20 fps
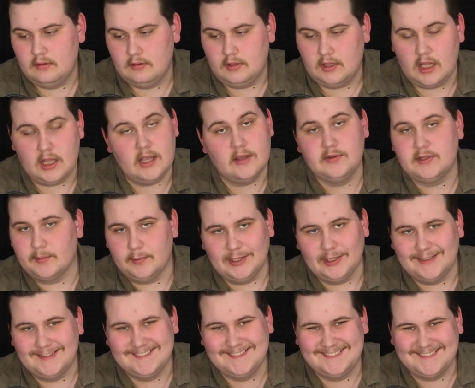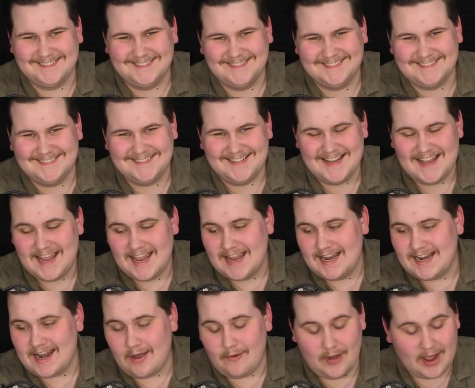usable.
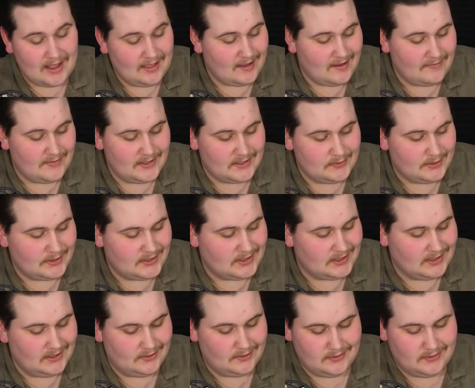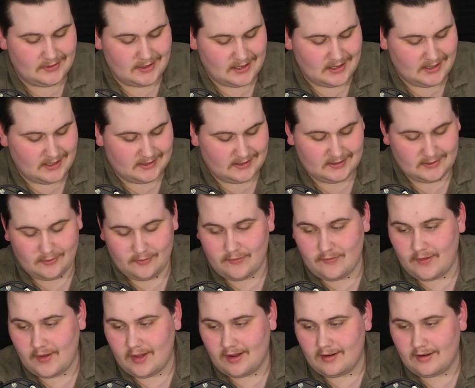Now, I love the Switch 2 so
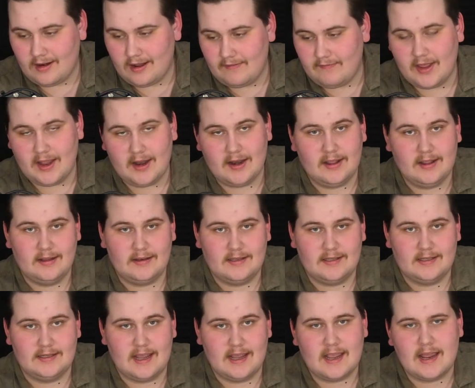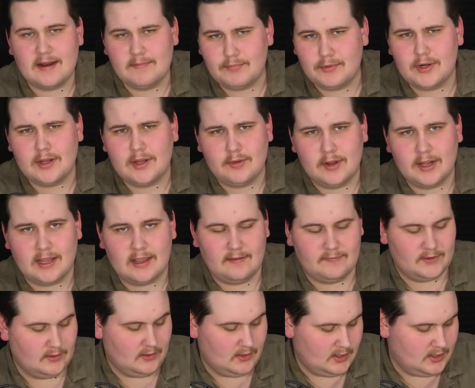far. I got it pretty quick
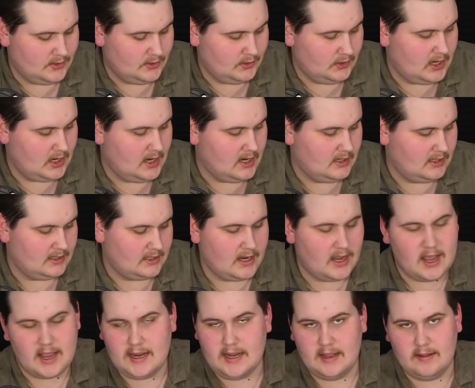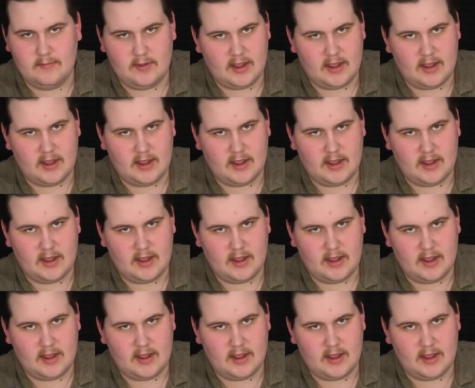after launch, and I am